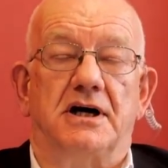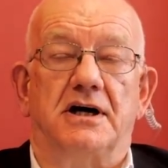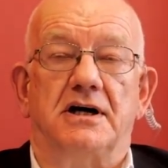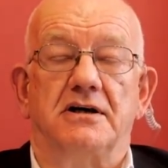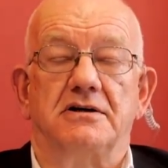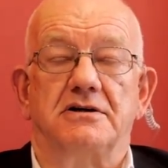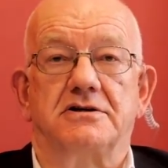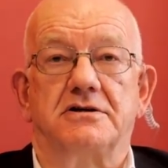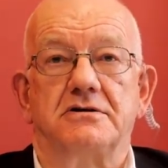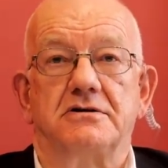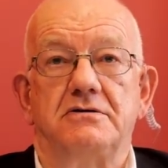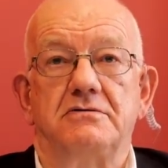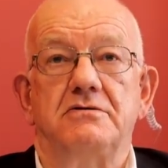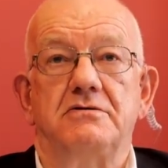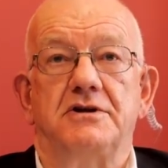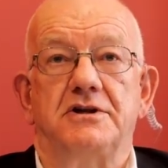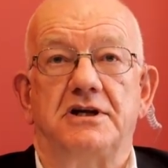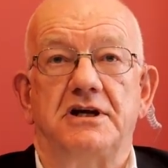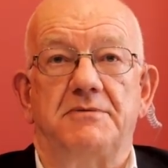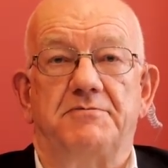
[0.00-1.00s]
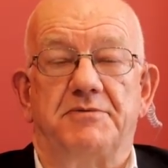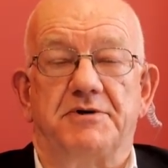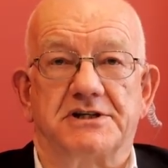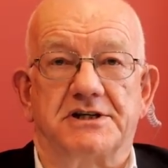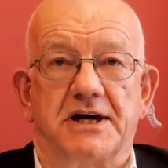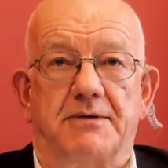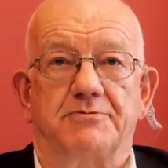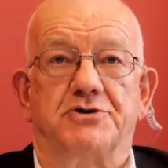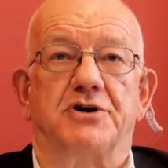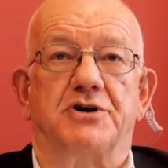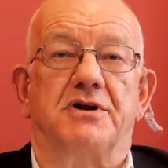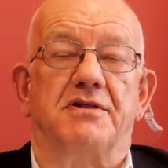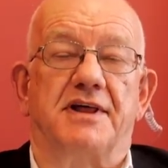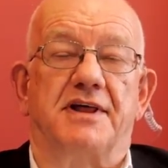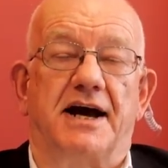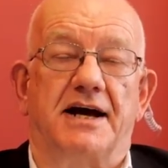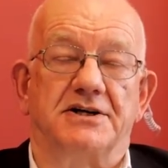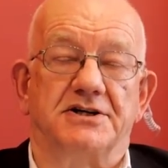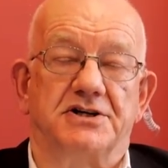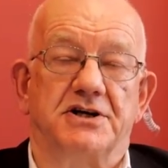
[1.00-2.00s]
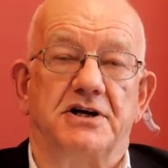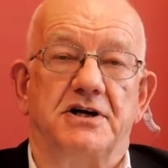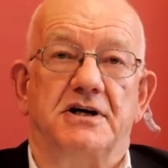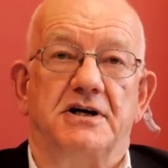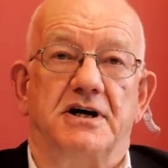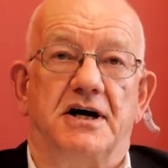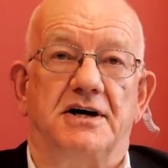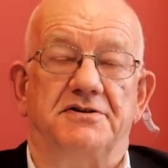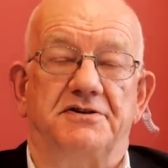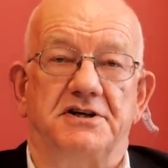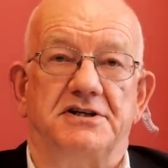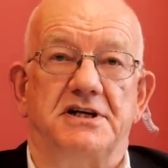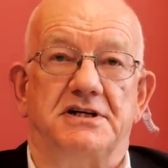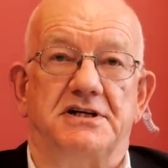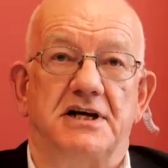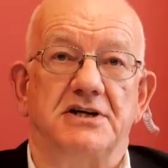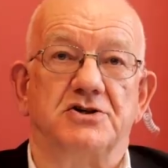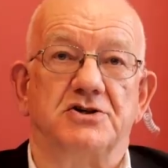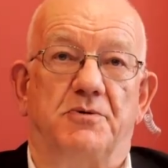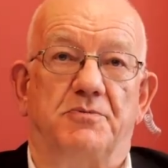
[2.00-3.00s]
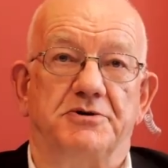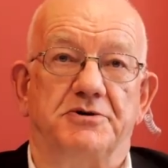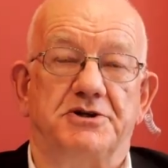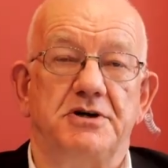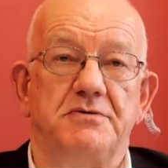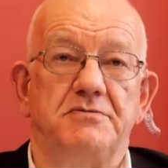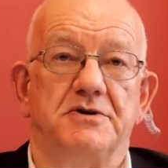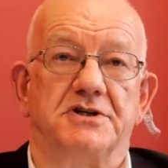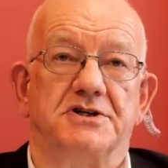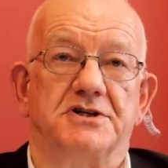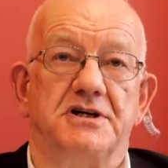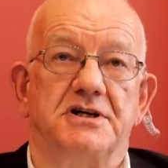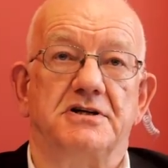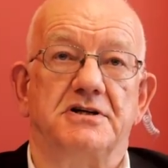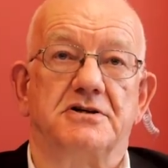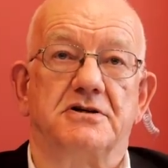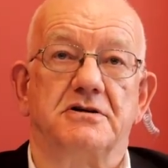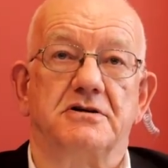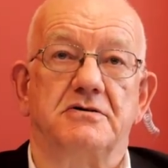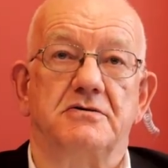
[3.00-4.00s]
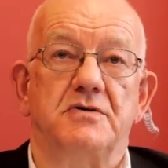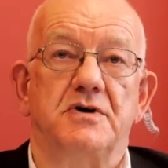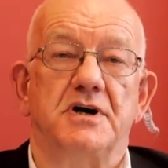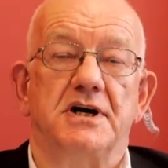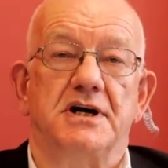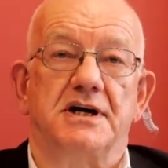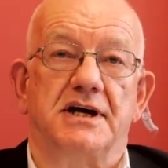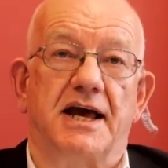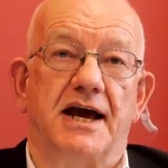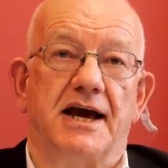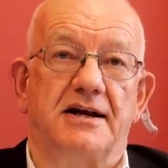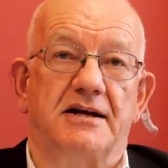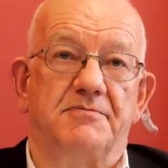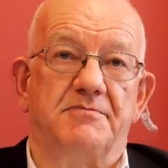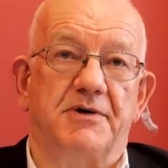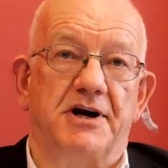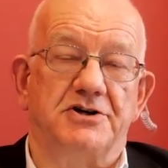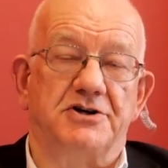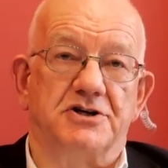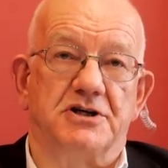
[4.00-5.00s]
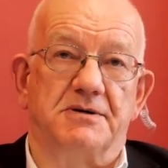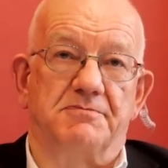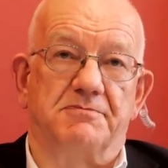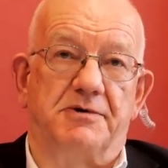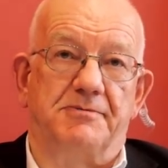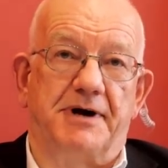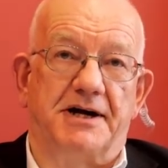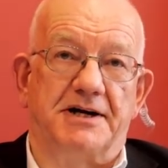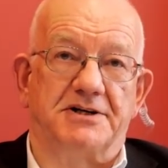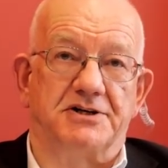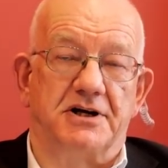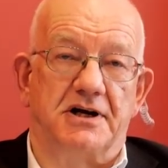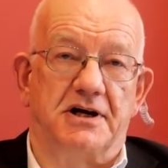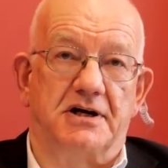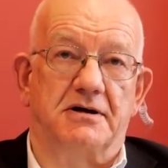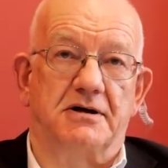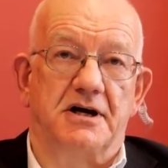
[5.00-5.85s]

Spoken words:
to the perception that this is his opportunity to gain a major diplomatic